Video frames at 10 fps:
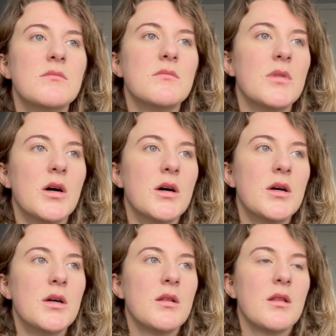but
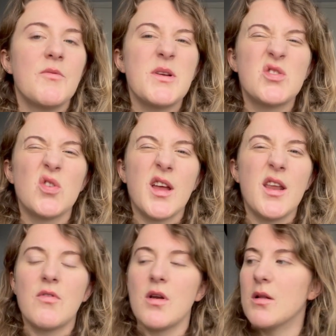been stuck in
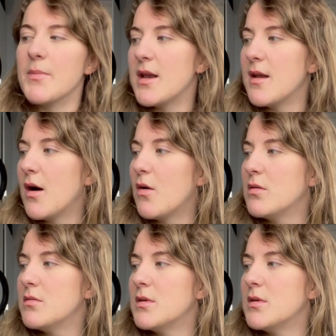it for a little bit now.